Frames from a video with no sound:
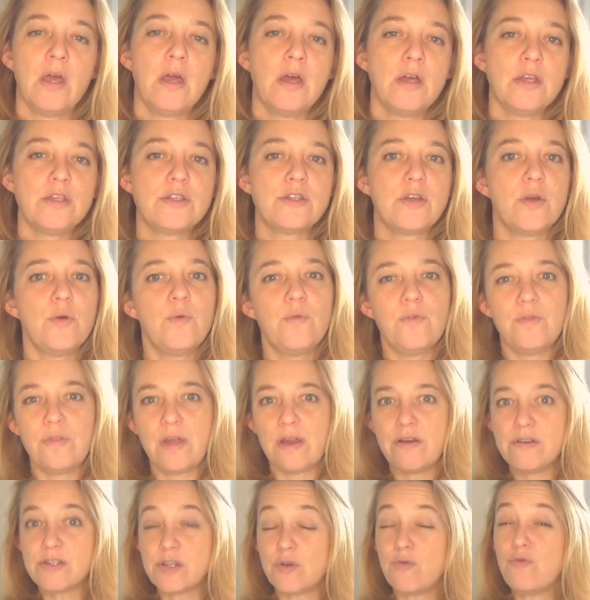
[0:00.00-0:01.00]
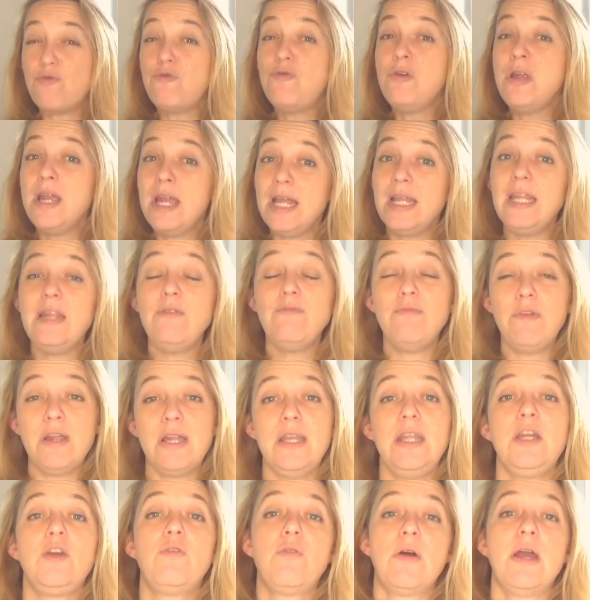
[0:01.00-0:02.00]
So there is a
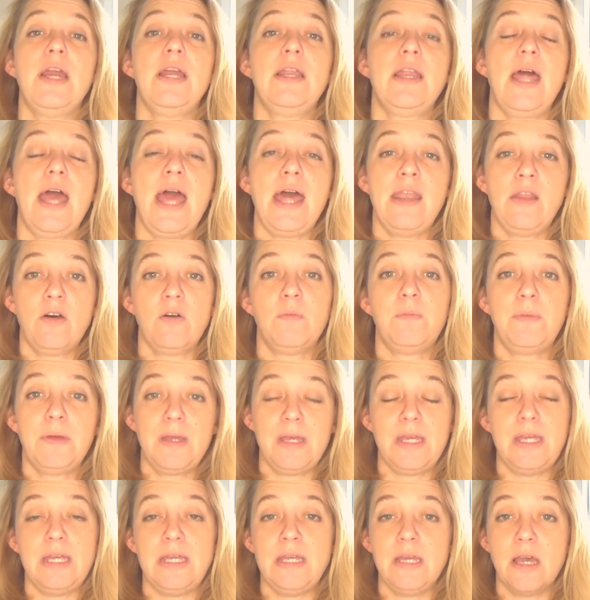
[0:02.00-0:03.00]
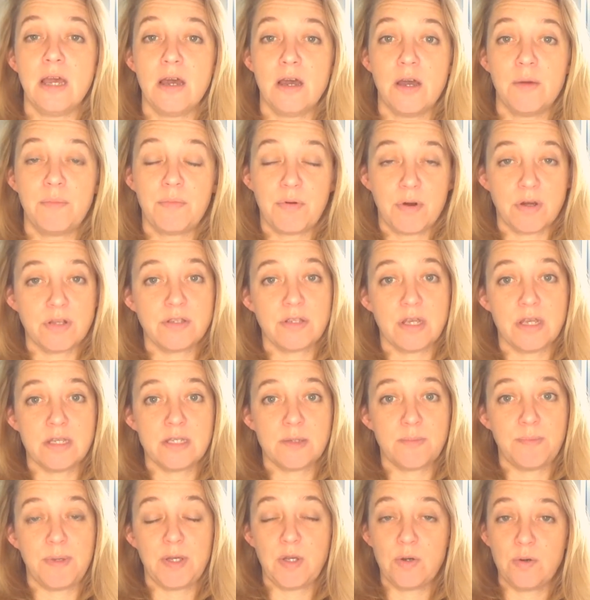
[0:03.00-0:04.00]
really great NLP
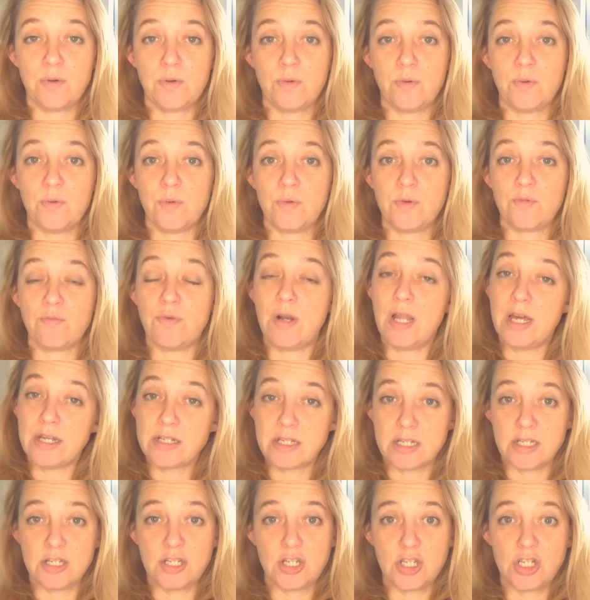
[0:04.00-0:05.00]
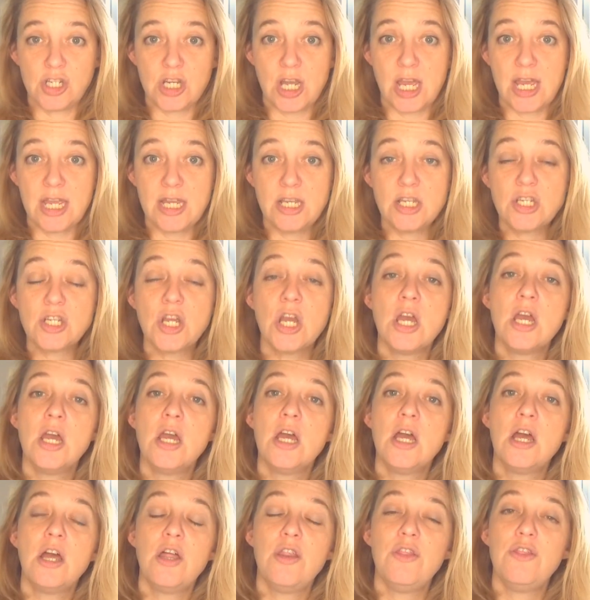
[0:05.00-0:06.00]
process called Reluctance to Change
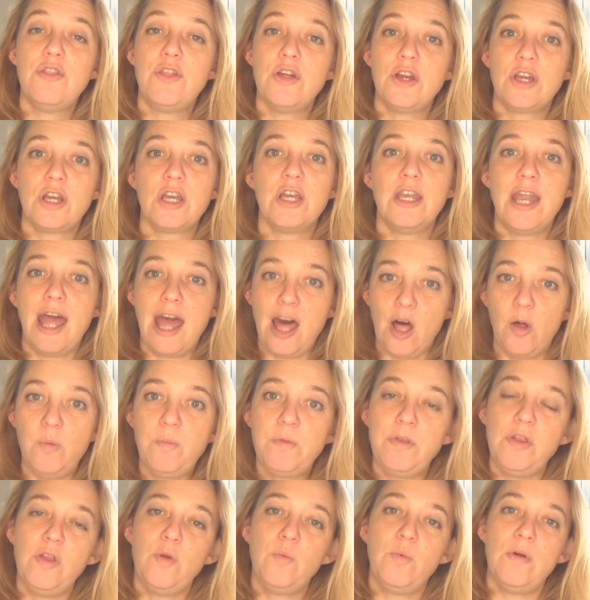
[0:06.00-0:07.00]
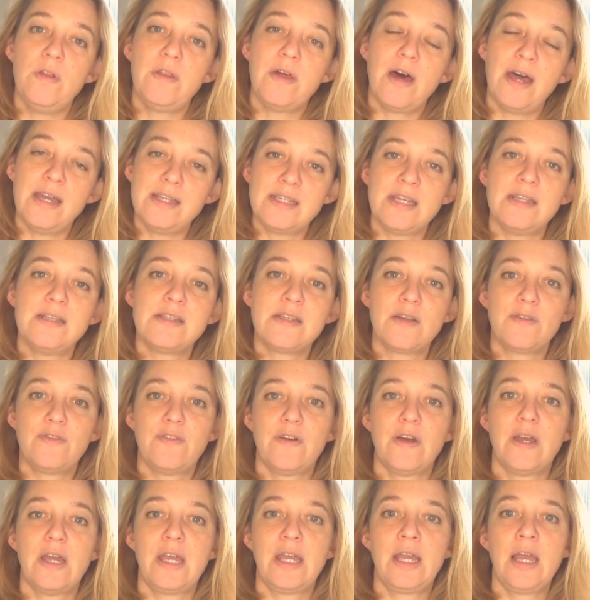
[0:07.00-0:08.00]
that can help you with
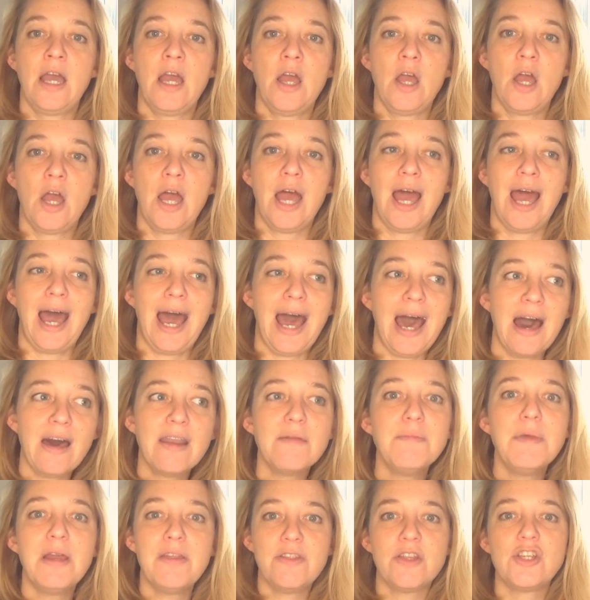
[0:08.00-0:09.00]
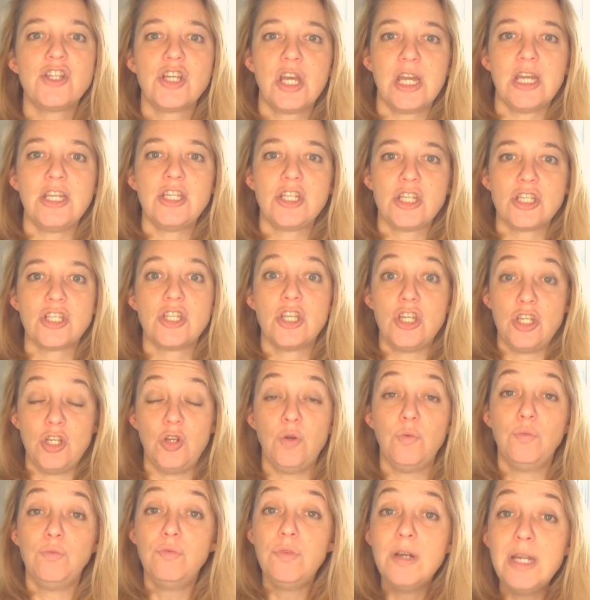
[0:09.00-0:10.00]
identifying how to make the changes that
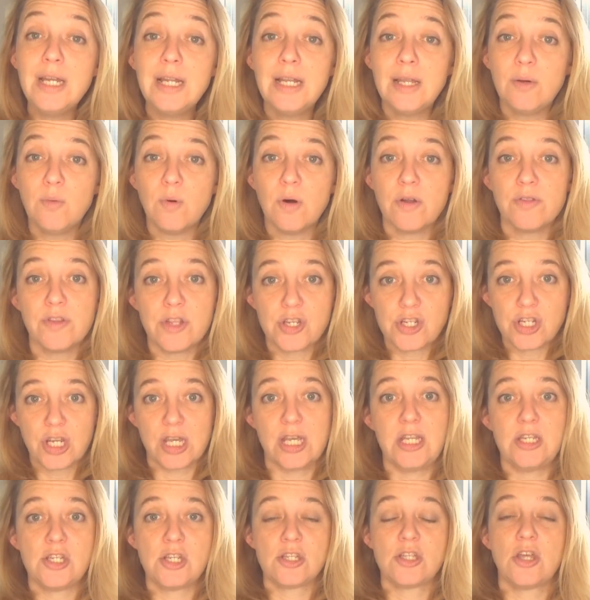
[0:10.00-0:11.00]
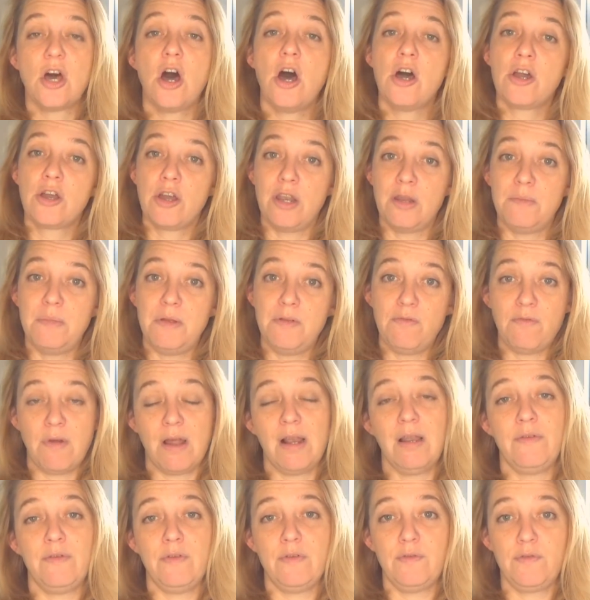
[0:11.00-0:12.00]
you really want, the changes that are going to be
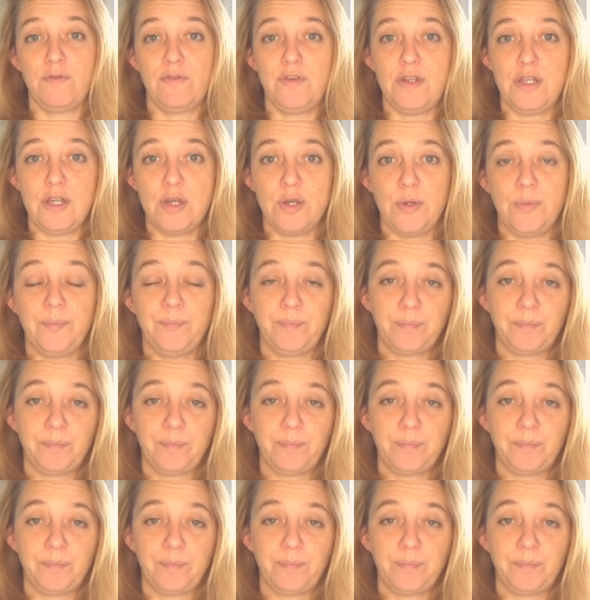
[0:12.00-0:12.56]
relevant for you.